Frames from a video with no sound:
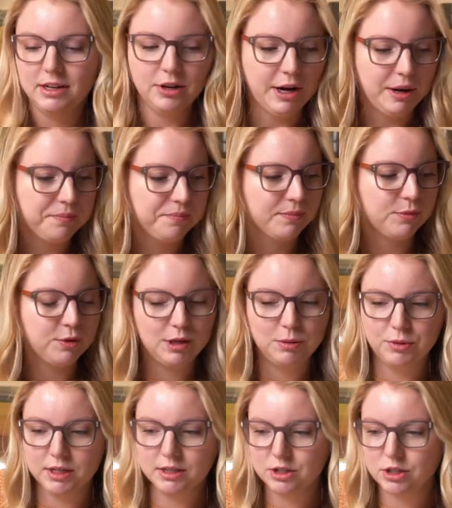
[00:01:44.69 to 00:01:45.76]
Okay, we're gonna
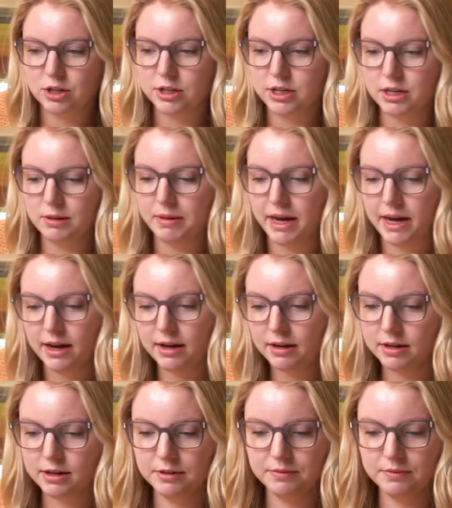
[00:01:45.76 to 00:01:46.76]
bring the turkey back.